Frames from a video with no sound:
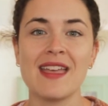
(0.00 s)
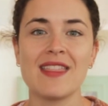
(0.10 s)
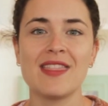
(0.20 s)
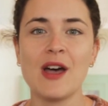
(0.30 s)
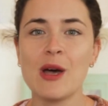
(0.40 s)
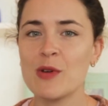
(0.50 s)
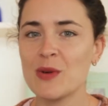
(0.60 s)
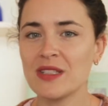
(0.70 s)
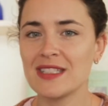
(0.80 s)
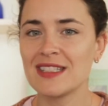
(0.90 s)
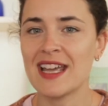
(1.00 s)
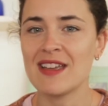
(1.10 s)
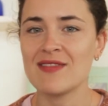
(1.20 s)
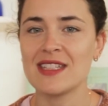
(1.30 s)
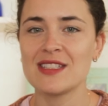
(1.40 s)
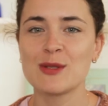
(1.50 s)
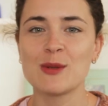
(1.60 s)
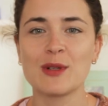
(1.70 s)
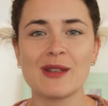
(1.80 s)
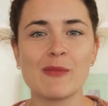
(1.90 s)
Now I'm going to dive
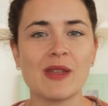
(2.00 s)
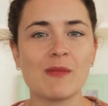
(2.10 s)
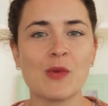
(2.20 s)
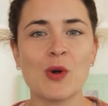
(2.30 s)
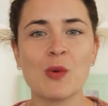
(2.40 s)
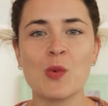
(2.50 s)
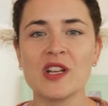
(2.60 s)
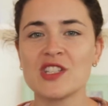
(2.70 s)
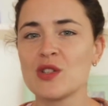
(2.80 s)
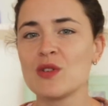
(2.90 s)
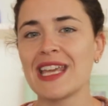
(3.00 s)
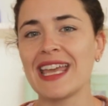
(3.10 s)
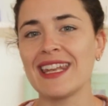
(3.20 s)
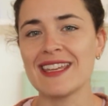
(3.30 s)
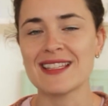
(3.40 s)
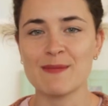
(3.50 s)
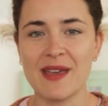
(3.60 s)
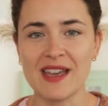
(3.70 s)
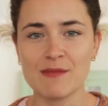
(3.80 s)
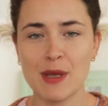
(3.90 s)
into a little bit more what you can
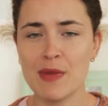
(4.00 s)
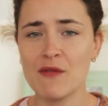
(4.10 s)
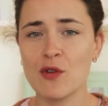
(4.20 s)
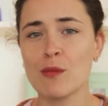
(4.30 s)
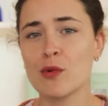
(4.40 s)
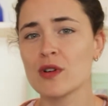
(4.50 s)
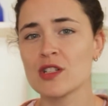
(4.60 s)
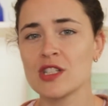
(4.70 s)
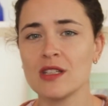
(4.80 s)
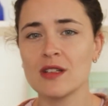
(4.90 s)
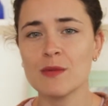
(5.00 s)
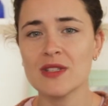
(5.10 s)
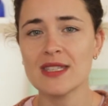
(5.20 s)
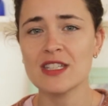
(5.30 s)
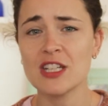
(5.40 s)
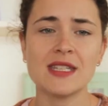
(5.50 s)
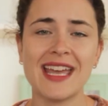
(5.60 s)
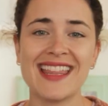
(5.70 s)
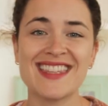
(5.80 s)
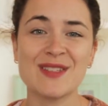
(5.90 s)
expect maybe for a more junior position.
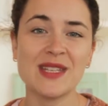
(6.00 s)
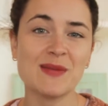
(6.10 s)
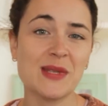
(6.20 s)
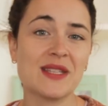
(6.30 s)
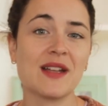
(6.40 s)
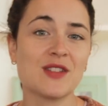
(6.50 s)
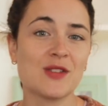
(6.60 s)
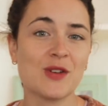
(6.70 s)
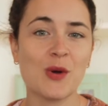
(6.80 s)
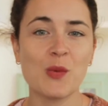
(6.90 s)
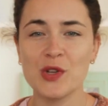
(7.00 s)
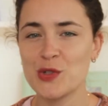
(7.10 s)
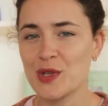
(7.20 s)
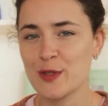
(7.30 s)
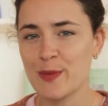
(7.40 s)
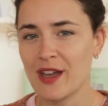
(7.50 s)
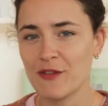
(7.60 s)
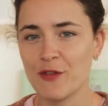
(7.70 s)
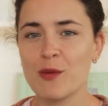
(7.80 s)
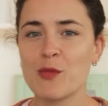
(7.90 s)
Sometimes it's nice to know what to expect
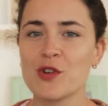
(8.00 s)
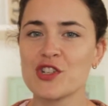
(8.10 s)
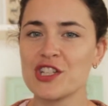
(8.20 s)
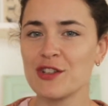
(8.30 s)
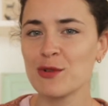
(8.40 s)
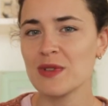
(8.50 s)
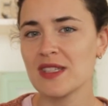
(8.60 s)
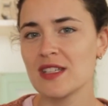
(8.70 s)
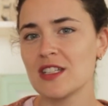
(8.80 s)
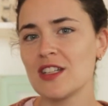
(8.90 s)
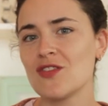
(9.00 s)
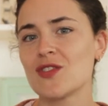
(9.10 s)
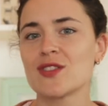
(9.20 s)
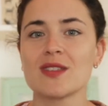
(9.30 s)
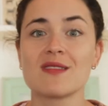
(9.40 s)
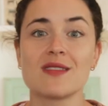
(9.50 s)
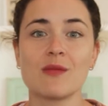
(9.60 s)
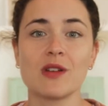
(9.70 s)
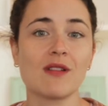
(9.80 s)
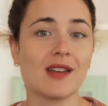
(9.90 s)
for a more junior position versus
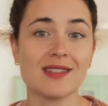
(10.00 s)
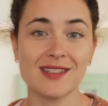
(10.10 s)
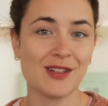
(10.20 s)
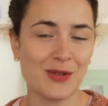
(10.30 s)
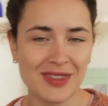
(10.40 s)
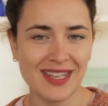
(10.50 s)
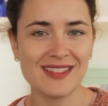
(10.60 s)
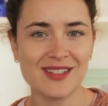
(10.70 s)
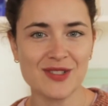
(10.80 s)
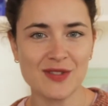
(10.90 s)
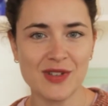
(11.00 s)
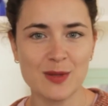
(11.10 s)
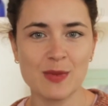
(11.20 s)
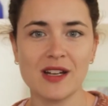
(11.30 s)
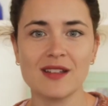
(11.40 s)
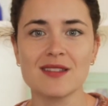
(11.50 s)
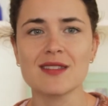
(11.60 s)
someone who has 10 years of experience.